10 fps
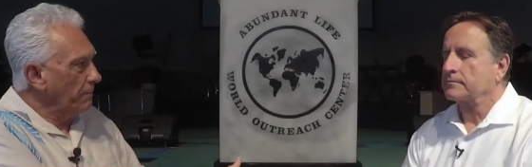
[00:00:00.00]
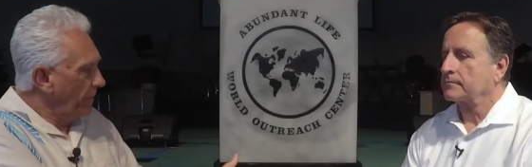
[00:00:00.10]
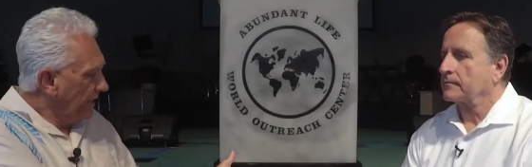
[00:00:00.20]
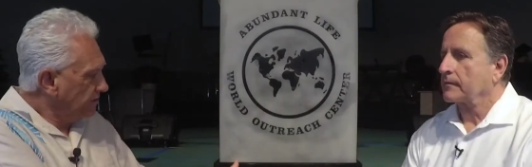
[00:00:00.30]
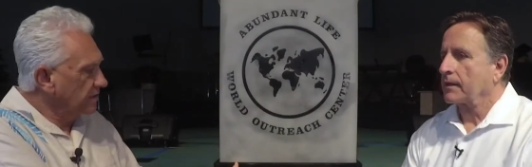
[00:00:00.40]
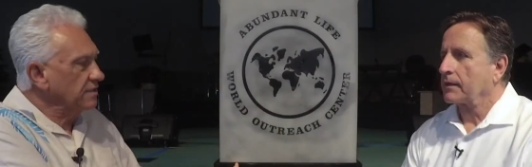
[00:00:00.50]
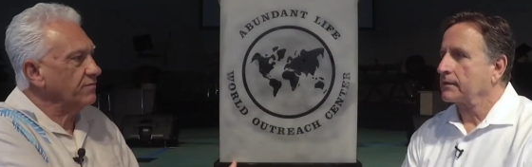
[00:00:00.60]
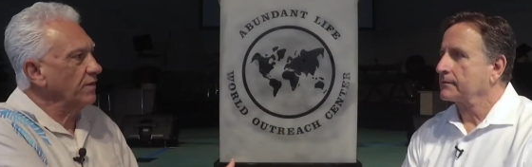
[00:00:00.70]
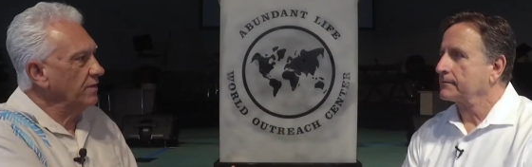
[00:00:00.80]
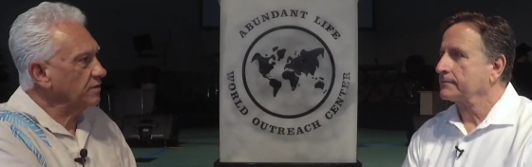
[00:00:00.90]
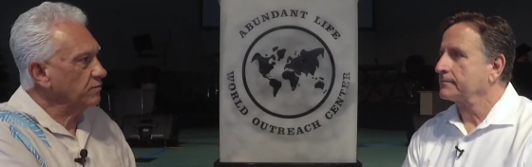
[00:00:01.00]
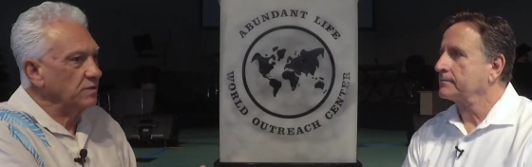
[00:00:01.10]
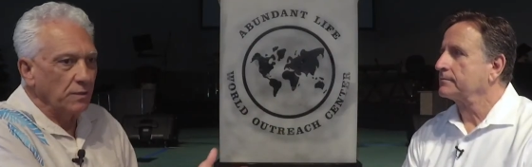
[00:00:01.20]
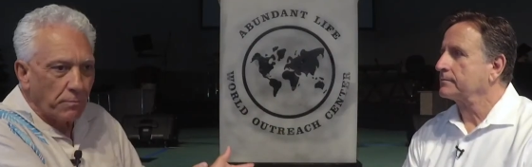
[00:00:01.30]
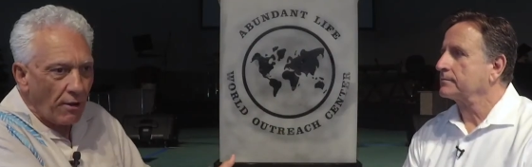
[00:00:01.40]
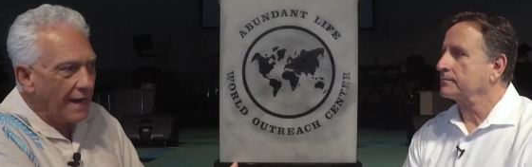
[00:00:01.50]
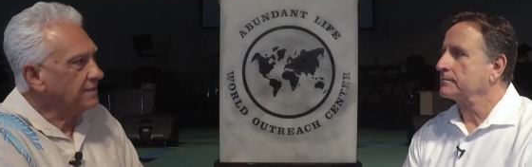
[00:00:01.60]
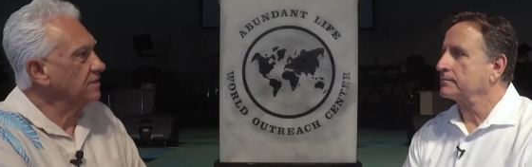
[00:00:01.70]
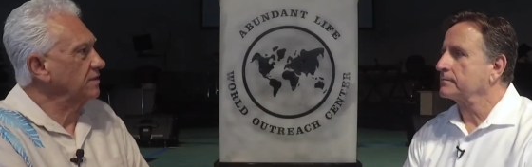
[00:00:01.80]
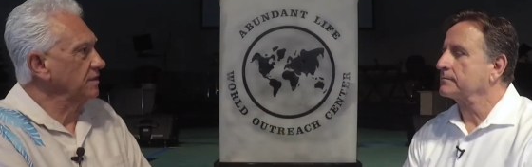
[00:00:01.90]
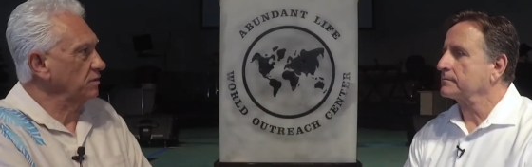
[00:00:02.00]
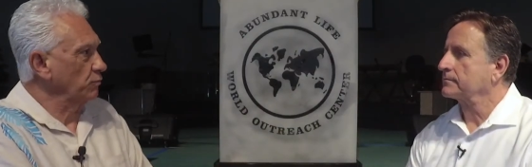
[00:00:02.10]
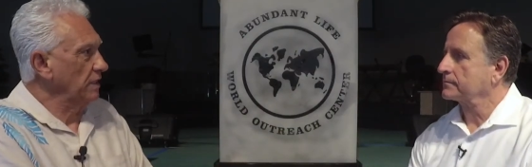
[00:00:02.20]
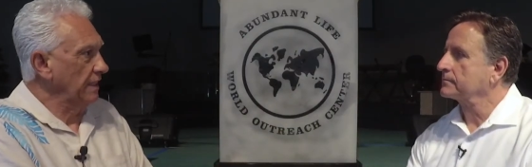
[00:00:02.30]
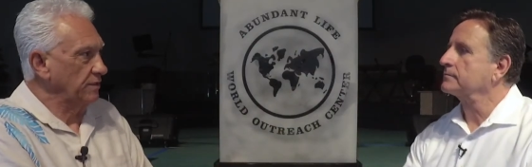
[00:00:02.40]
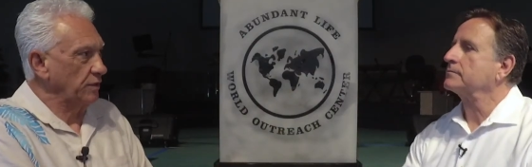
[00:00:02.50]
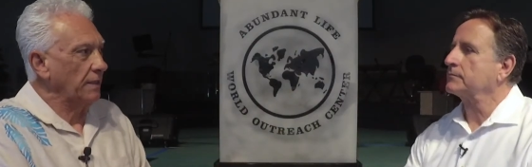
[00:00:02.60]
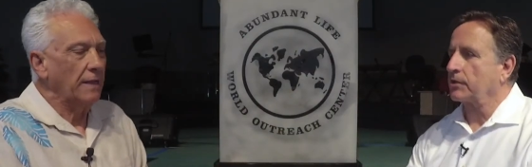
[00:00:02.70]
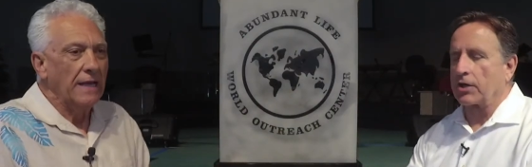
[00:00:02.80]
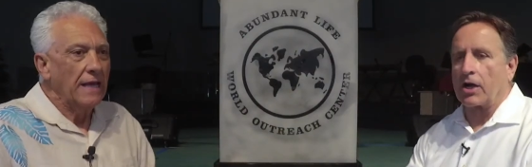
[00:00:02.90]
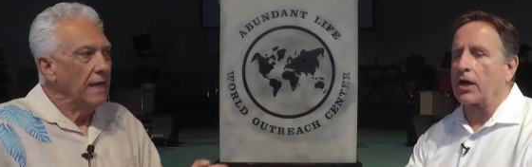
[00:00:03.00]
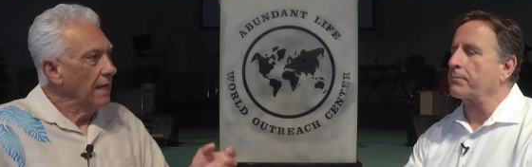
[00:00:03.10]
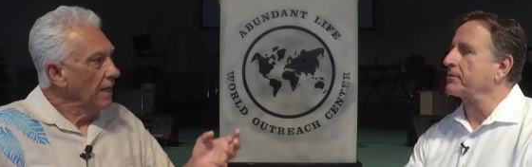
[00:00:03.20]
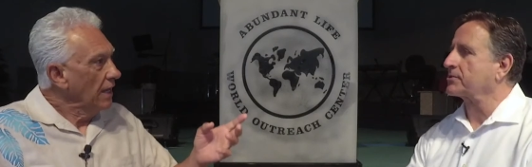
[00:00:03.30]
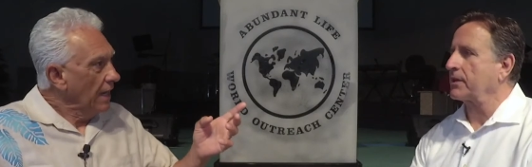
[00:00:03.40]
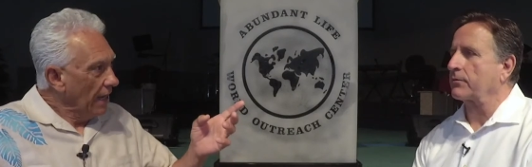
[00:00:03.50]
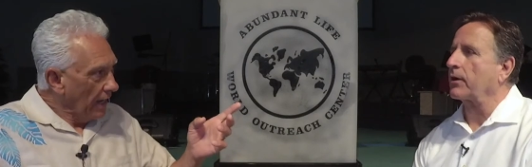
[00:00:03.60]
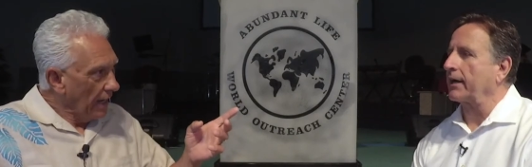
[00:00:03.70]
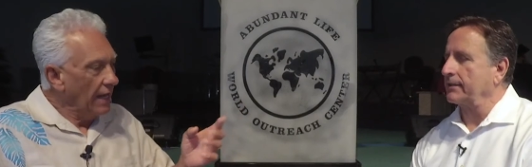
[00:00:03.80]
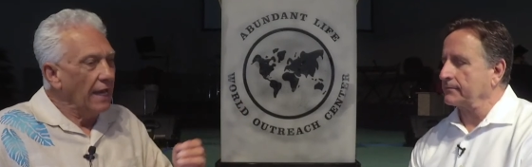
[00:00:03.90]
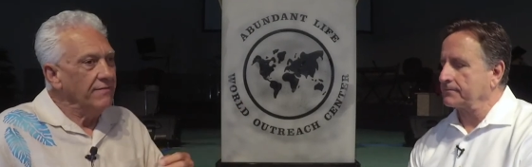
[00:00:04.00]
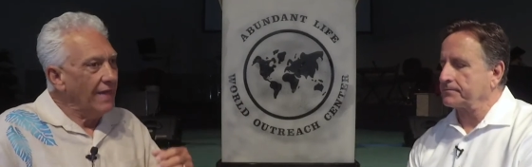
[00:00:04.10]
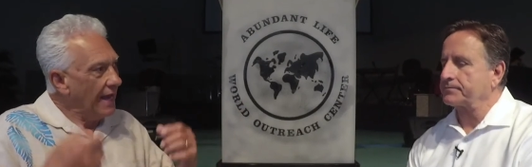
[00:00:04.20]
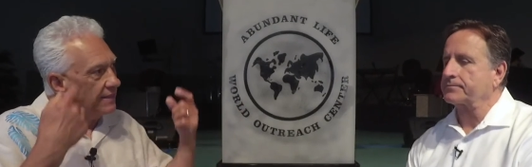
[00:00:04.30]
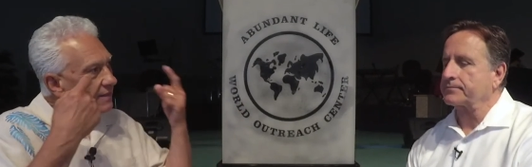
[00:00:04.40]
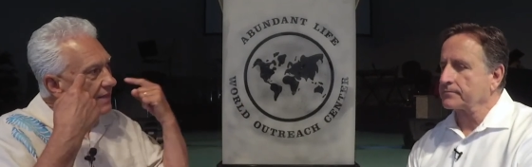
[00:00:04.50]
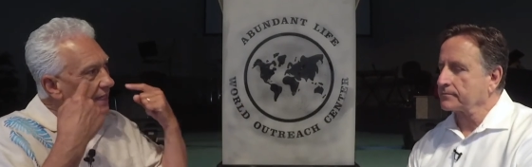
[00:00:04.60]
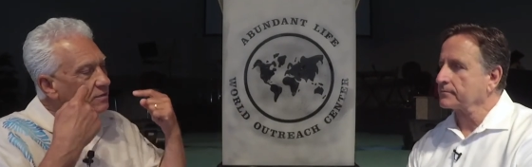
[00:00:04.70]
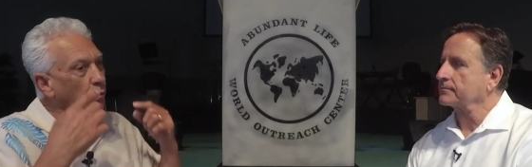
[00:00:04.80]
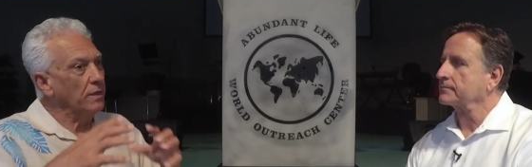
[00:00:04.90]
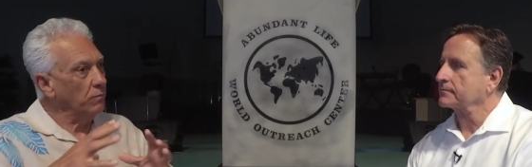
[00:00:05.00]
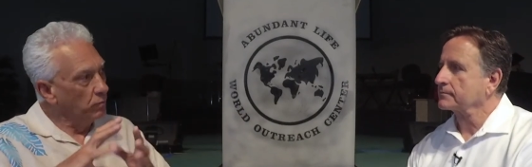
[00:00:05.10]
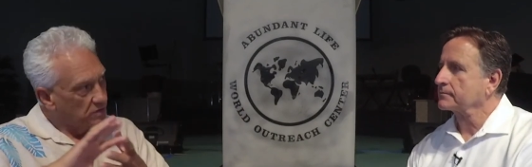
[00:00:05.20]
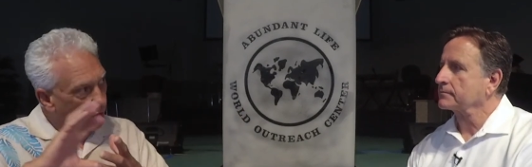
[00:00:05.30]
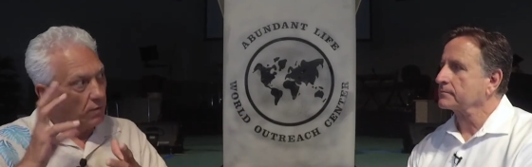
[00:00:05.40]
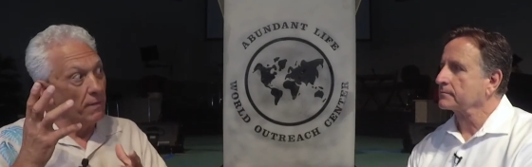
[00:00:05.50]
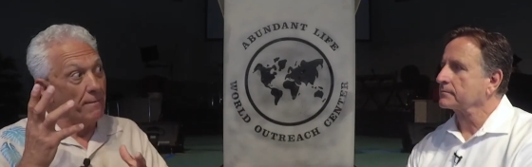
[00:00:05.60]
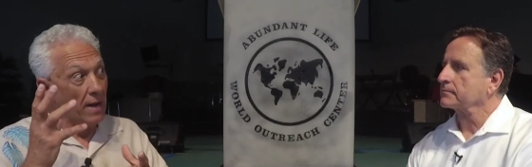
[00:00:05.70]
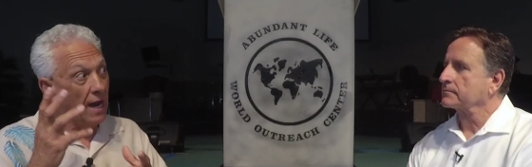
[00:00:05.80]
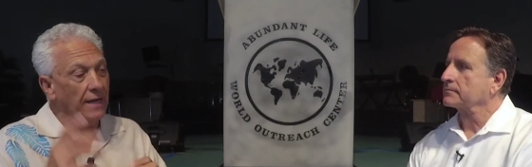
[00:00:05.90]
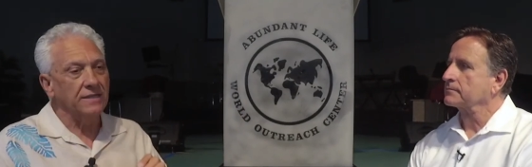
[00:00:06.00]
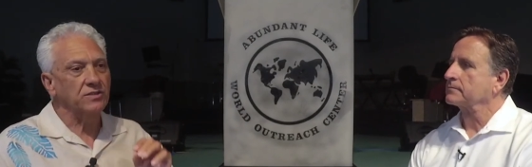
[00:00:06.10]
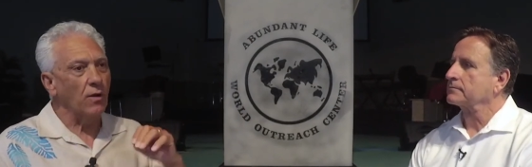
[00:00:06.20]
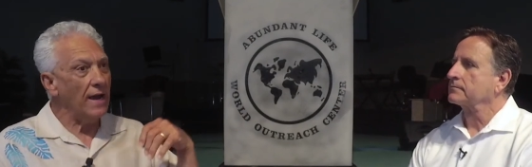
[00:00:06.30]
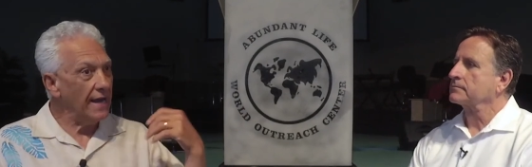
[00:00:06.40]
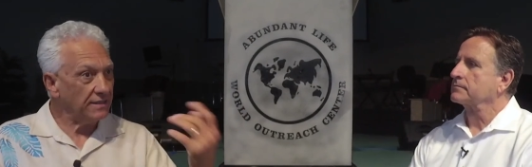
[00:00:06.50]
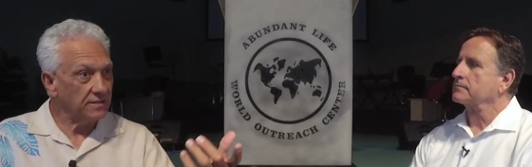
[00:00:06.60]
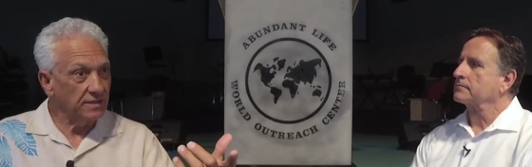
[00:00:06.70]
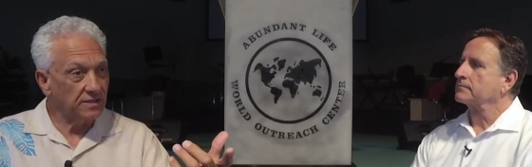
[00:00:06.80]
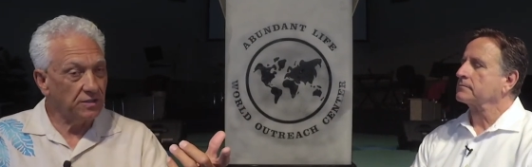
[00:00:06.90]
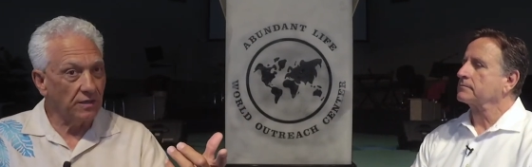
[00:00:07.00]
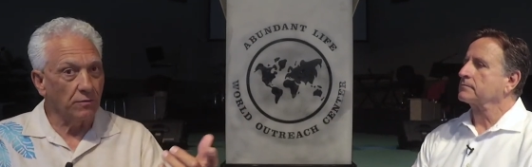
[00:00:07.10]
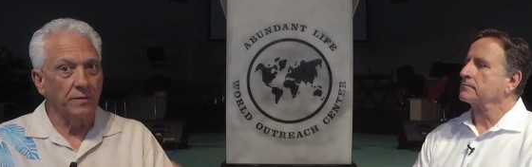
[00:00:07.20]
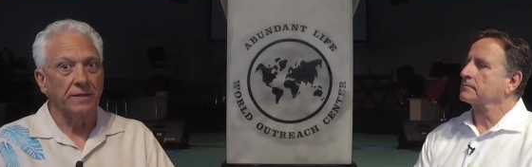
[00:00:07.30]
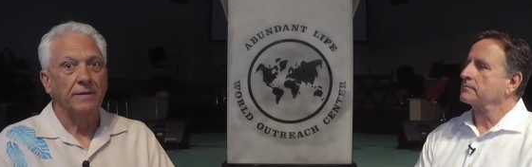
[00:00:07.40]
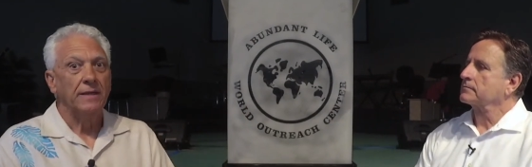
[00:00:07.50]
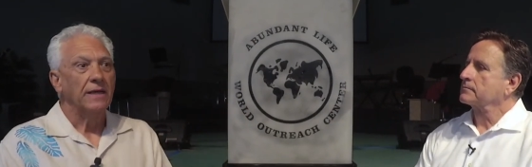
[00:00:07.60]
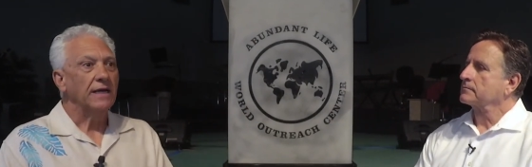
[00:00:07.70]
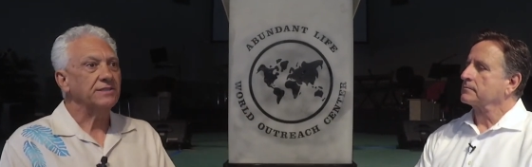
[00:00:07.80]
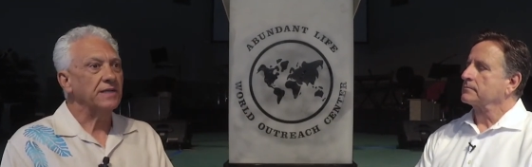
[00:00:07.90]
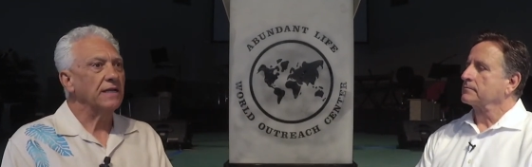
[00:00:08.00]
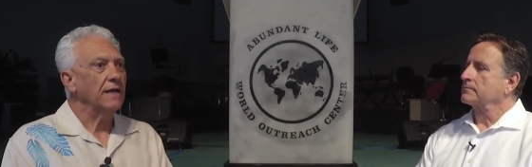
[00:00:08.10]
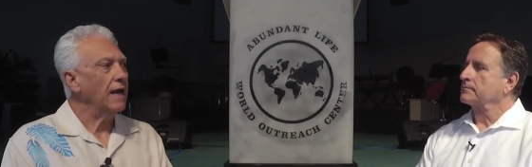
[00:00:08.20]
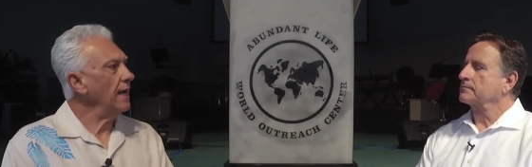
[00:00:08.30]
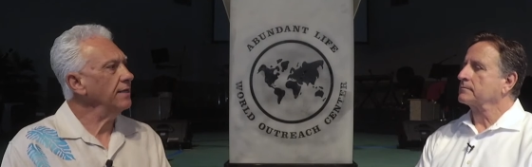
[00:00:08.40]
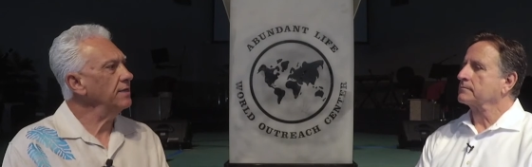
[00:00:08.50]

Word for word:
Speaker 1: basis for this to practice this religion.
Speaker 2: You're 100% right. And,
Speaker 1: and that that's what was on my mind. And so I asked this gentleman. I said, "How do